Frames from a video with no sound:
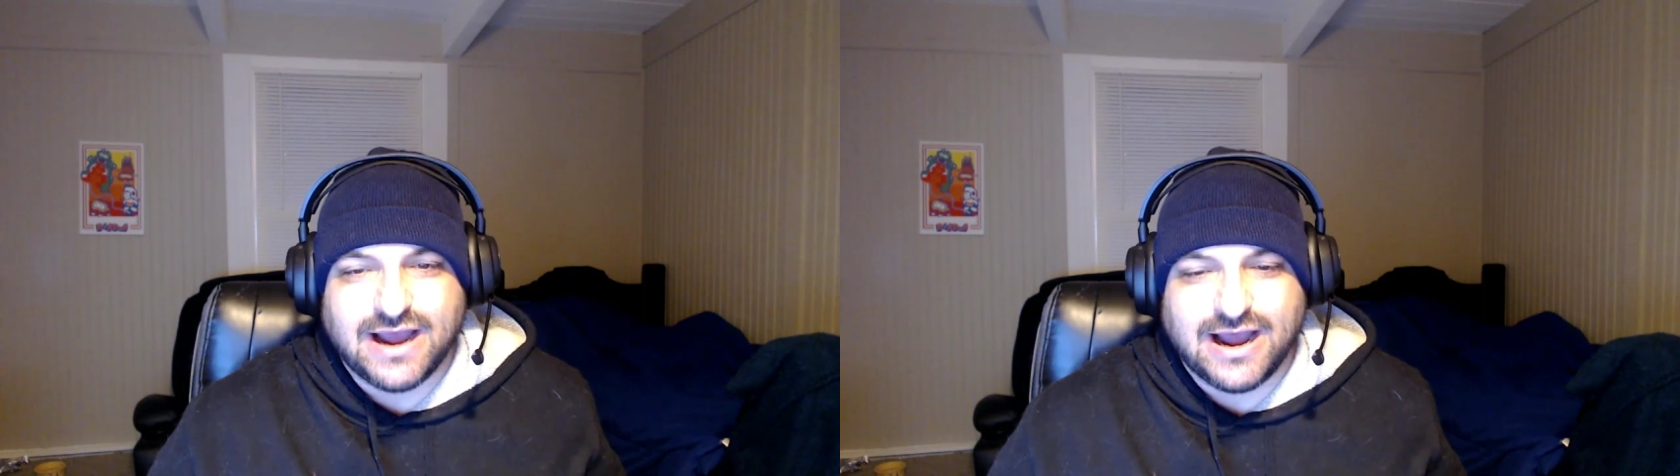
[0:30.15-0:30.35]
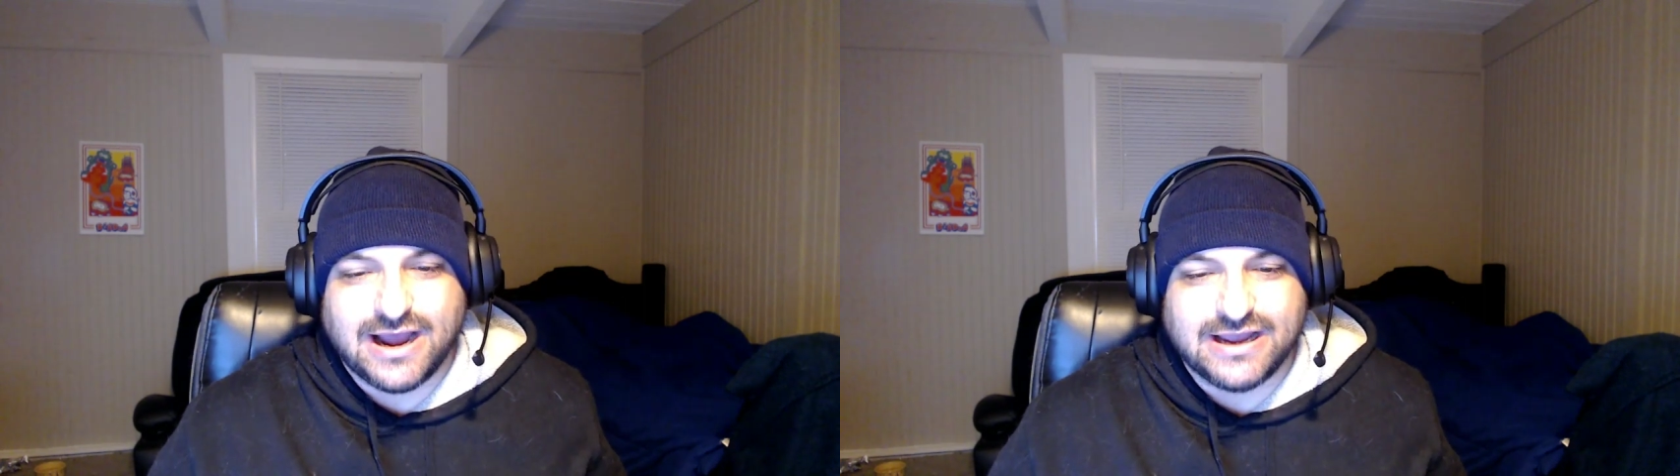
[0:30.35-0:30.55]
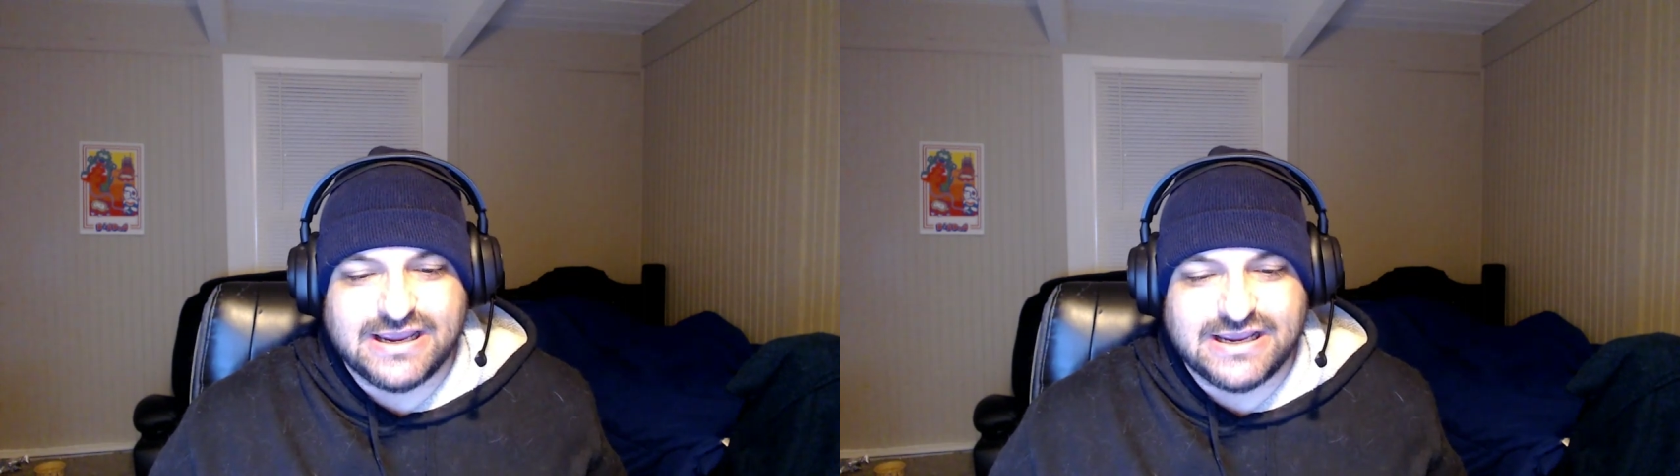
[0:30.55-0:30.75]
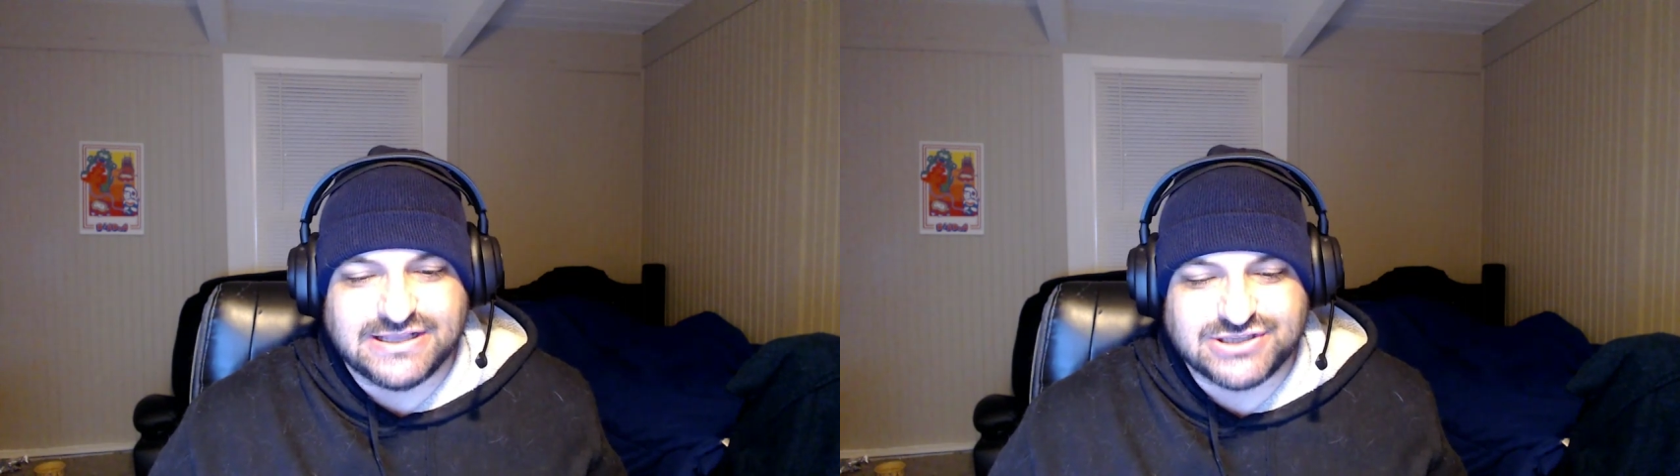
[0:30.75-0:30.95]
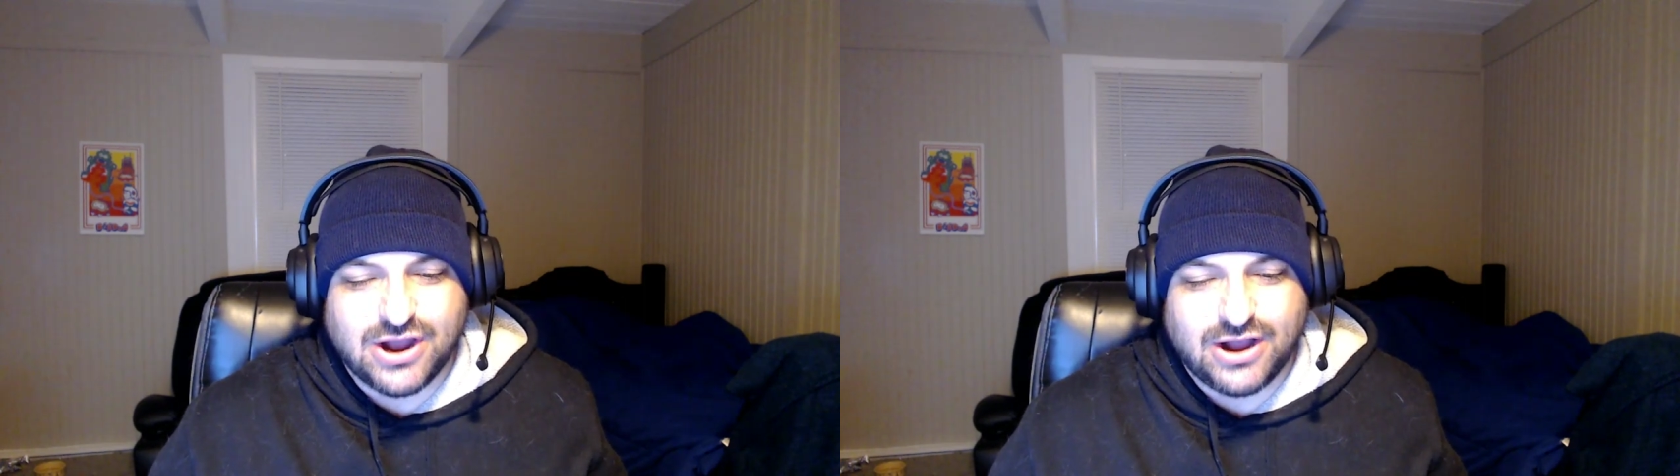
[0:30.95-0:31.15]
Uh,
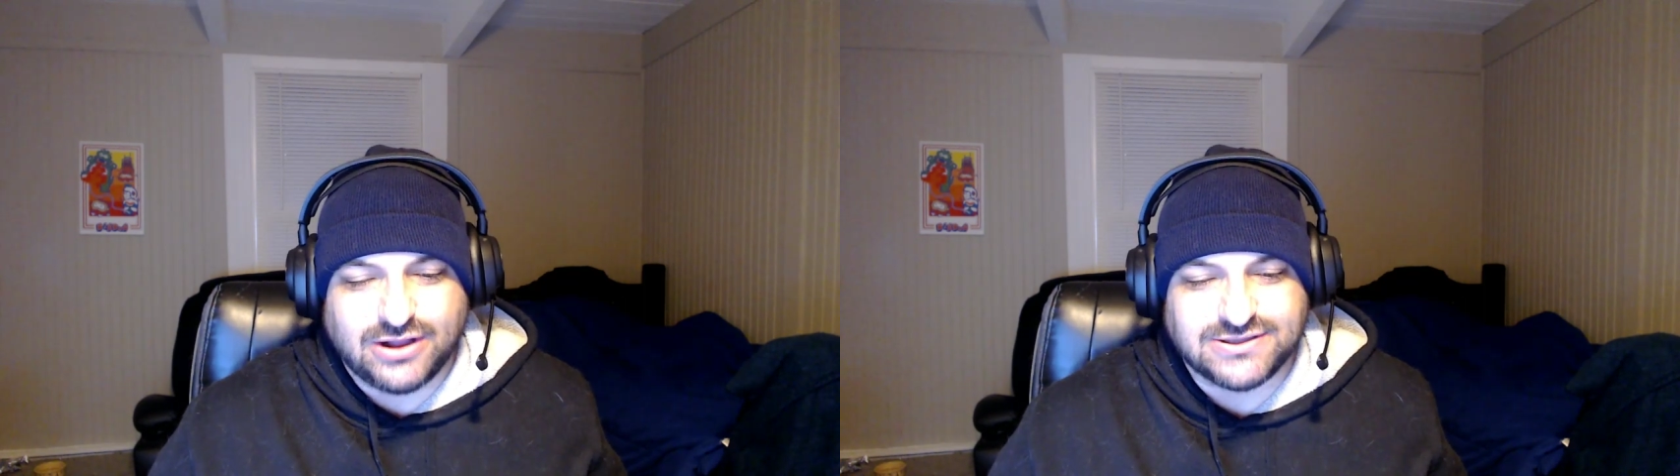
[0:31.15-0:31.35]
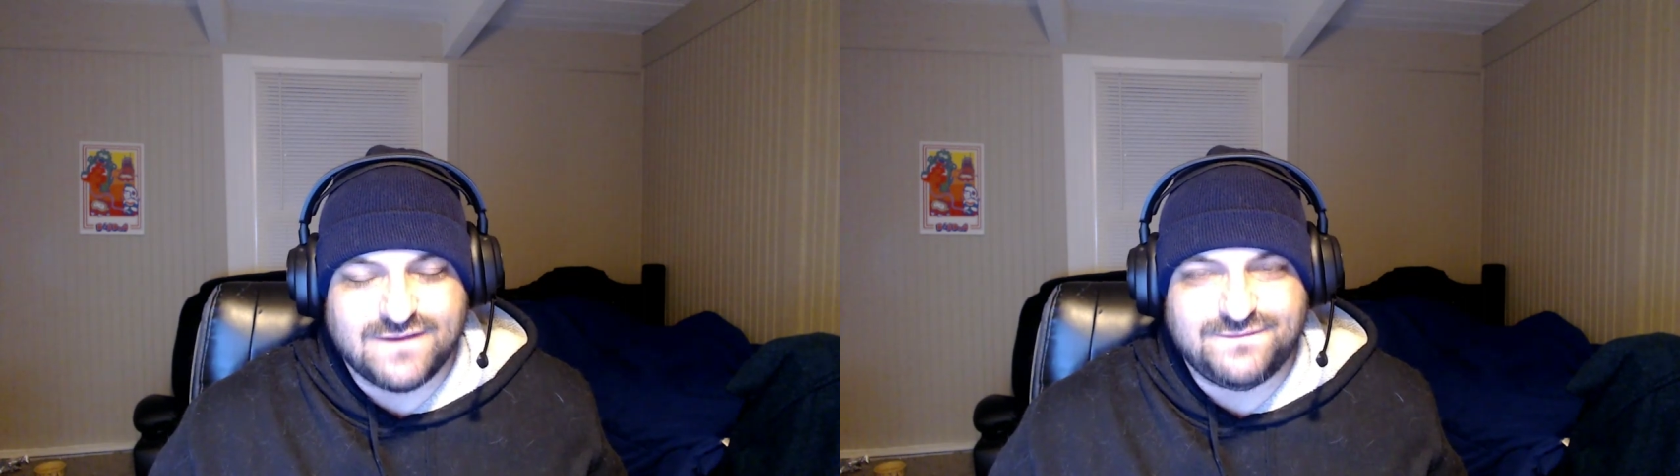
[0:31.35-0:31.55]
it's called